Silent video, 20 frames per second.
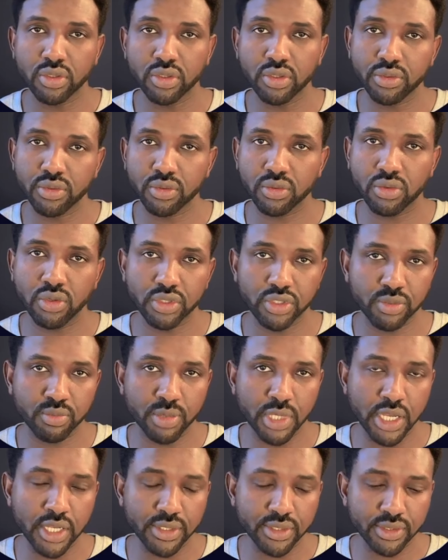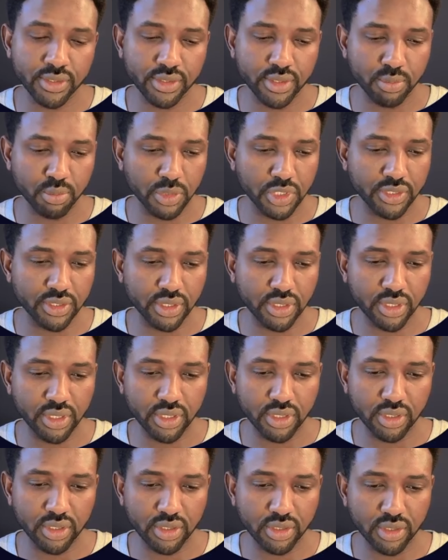your code is passed. Submit the
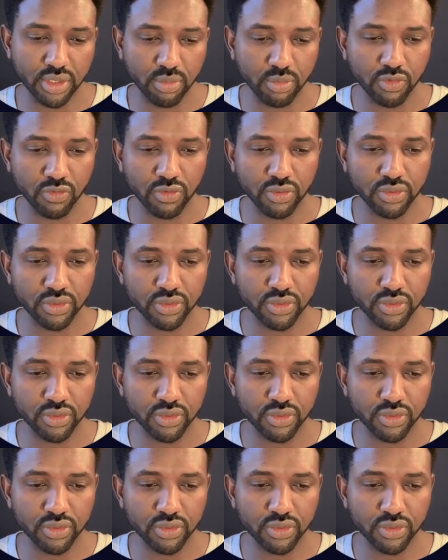changes and move on to the